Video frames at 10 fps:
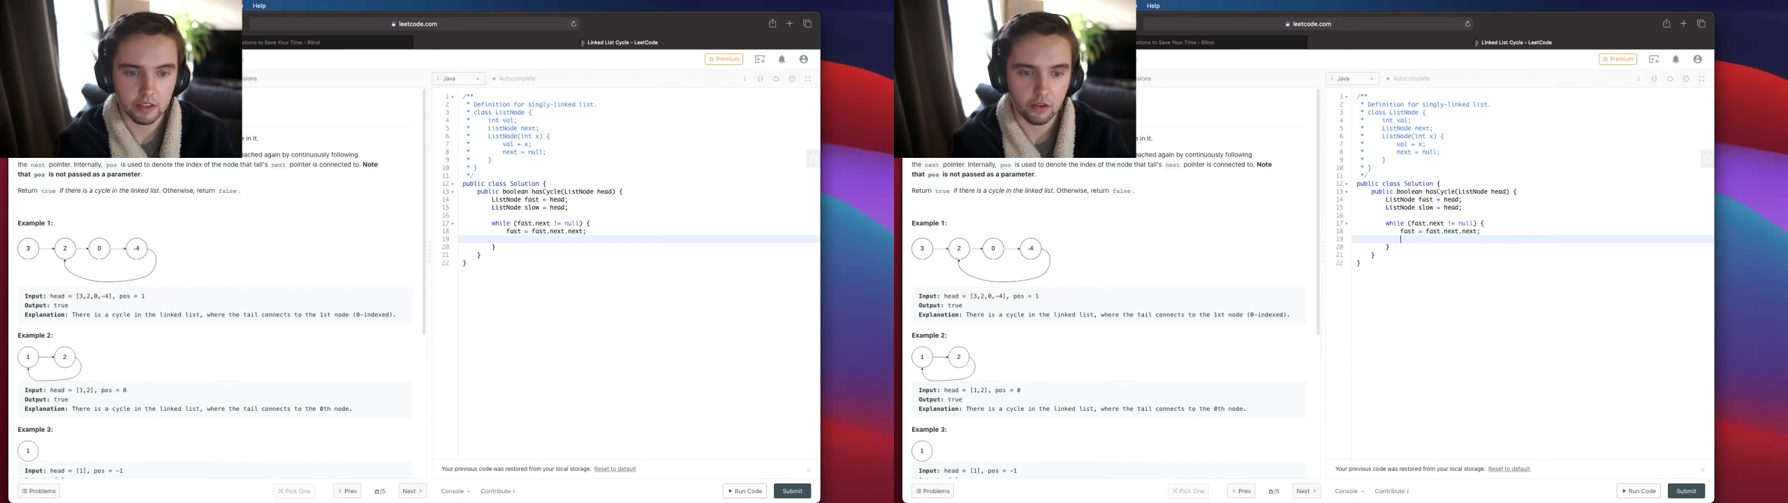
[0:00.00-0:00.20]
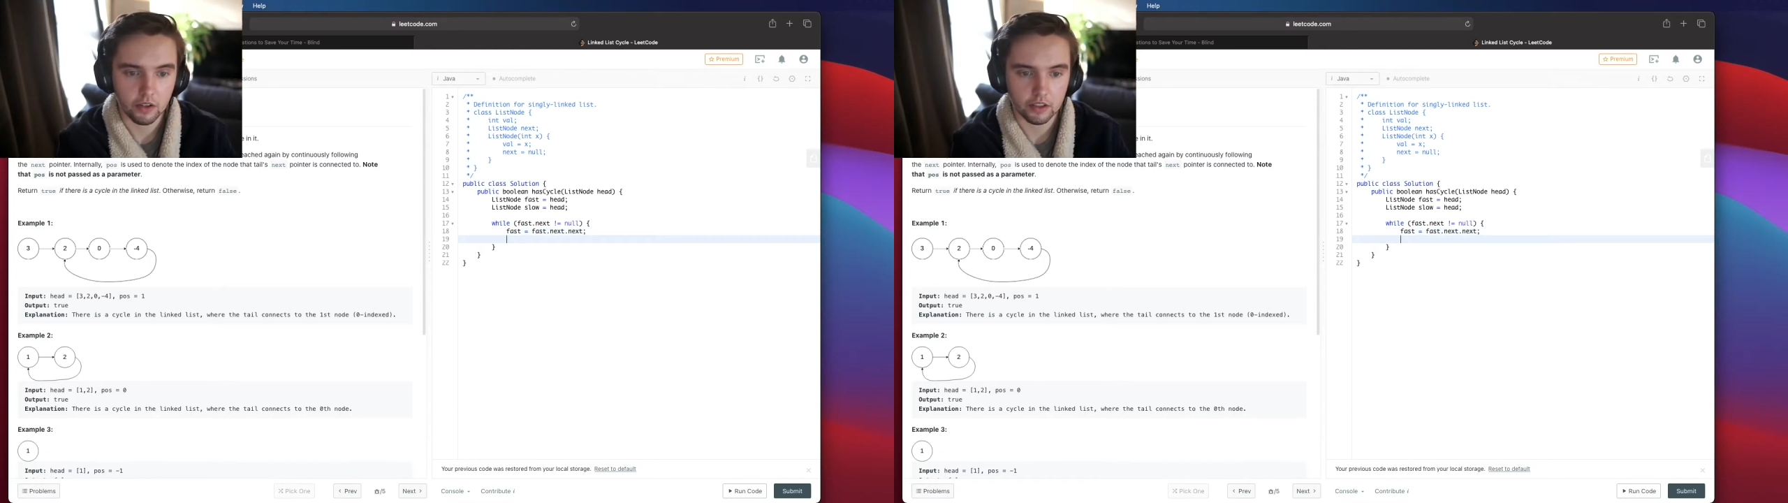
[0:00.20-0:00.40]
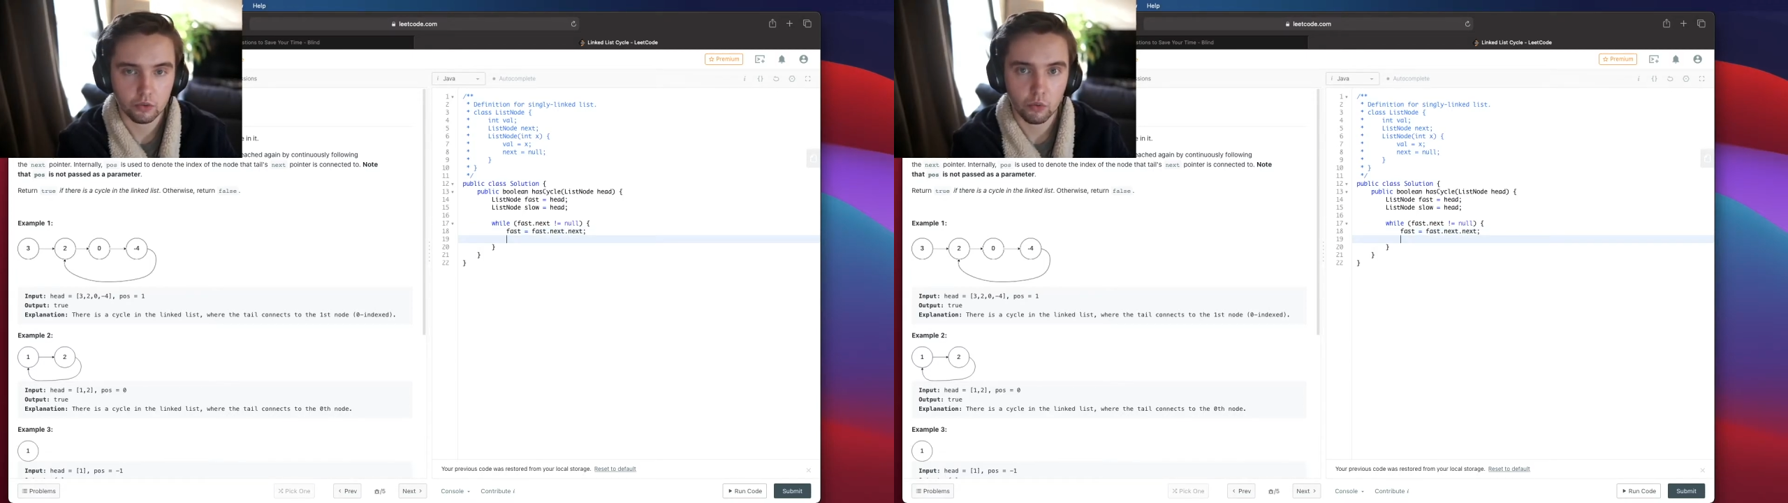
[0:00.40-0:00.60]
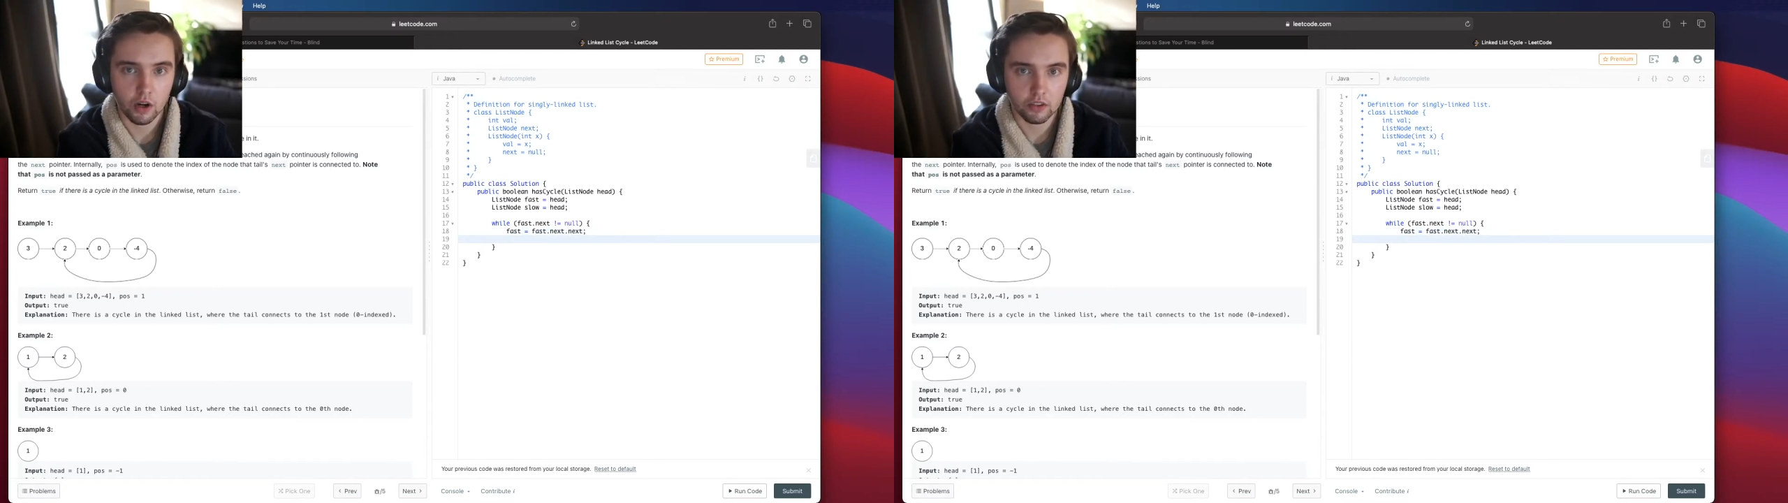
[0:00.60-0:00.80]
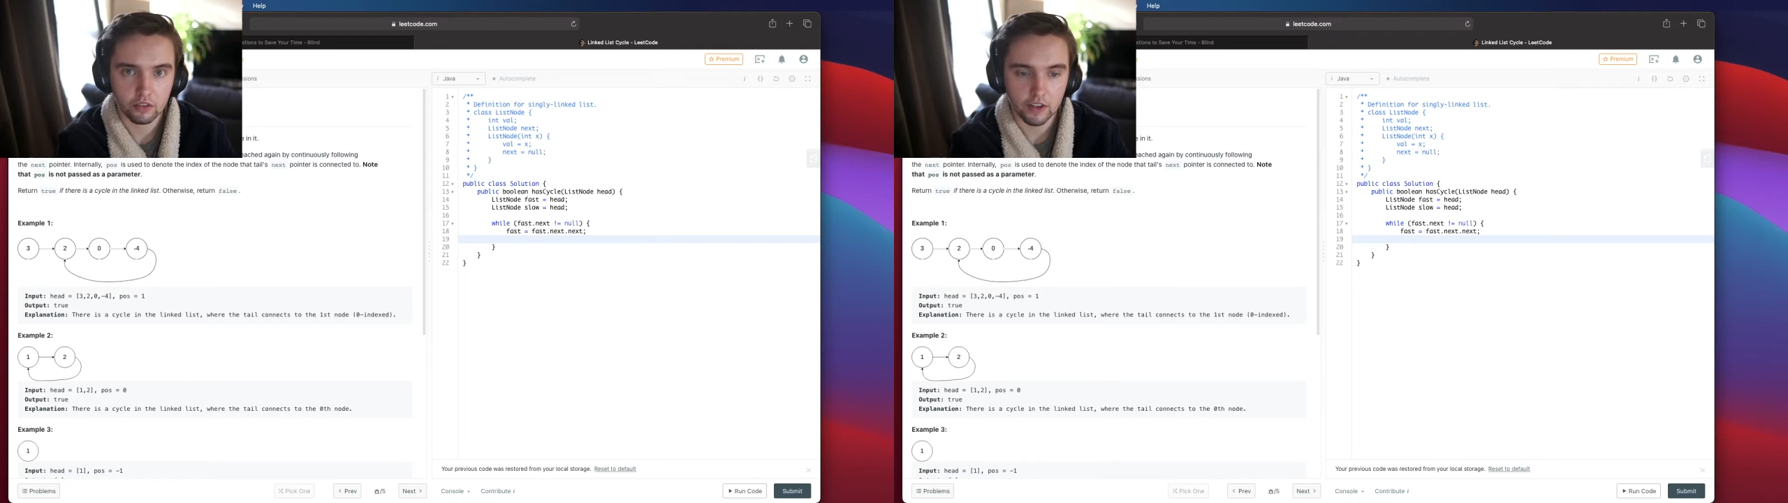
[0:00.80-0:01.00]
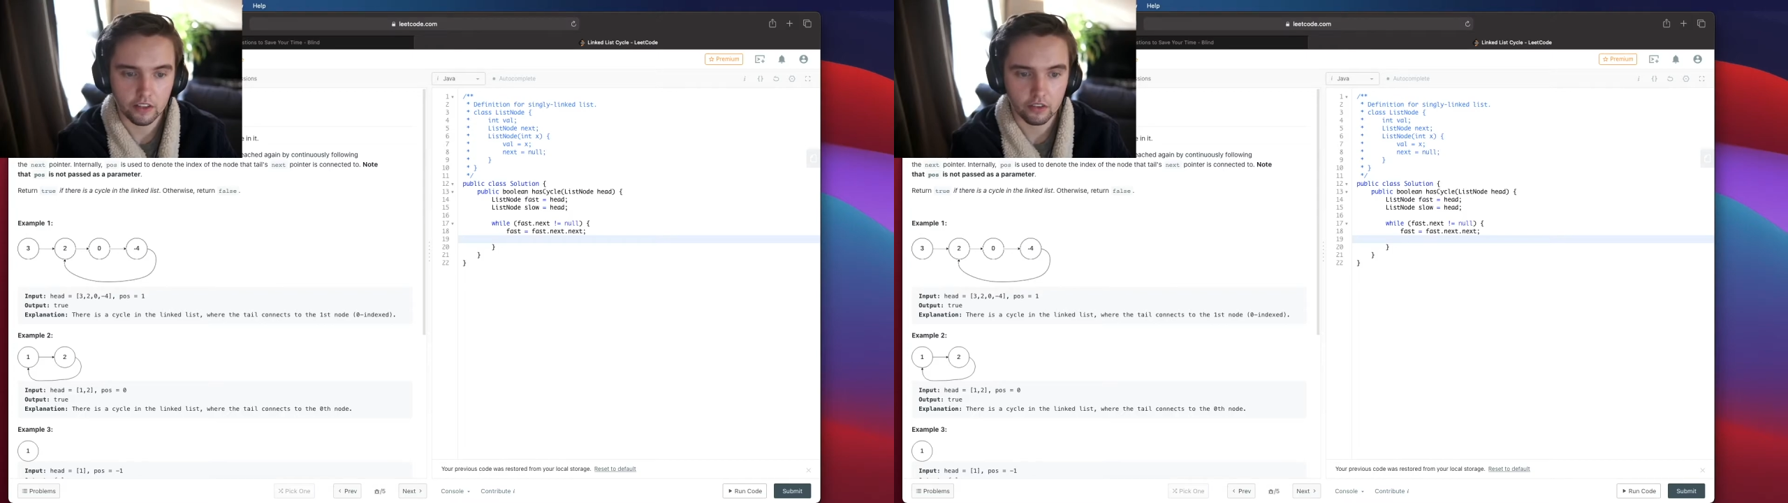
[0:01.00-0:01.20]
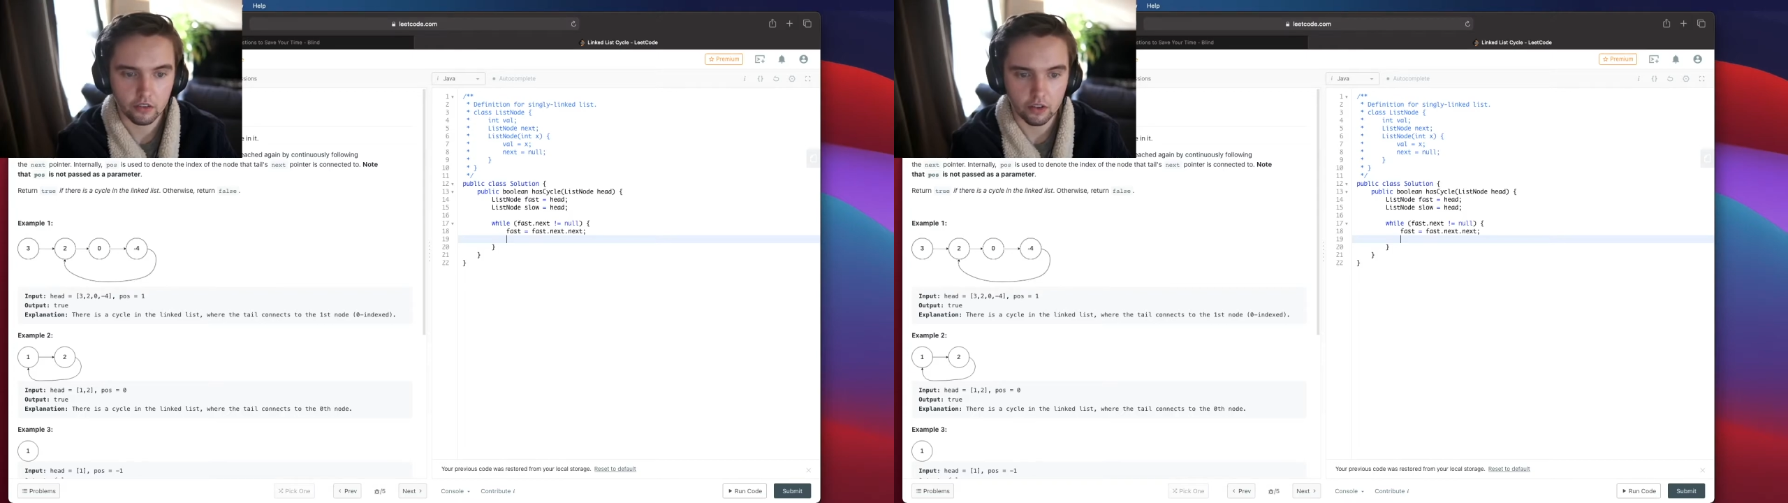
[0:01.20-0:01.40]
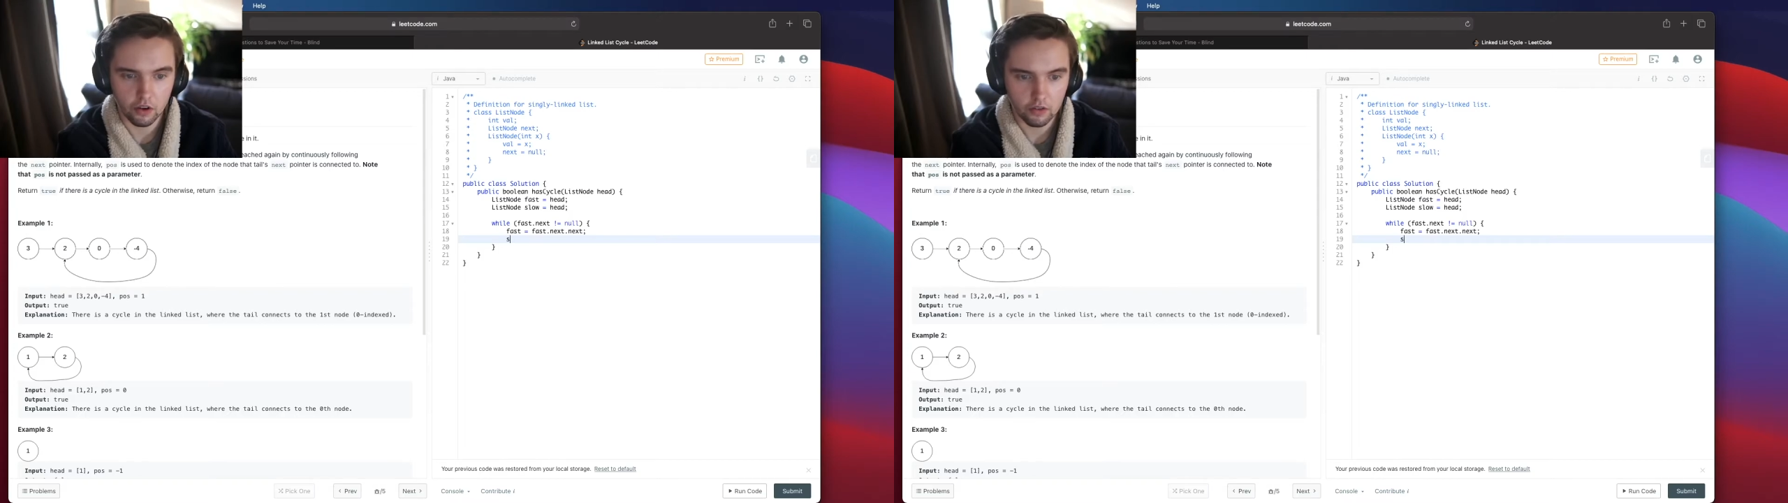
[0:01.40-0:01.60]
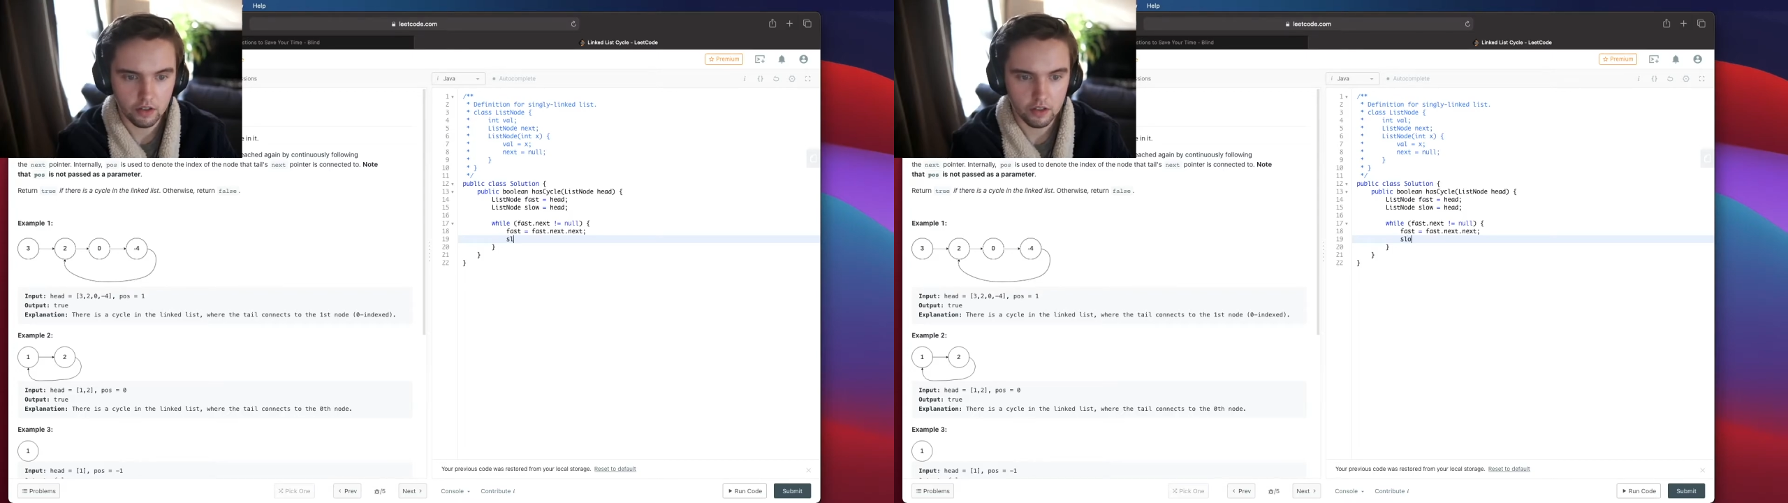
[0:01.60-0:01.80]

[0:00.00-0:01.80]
going twice as fast as slow,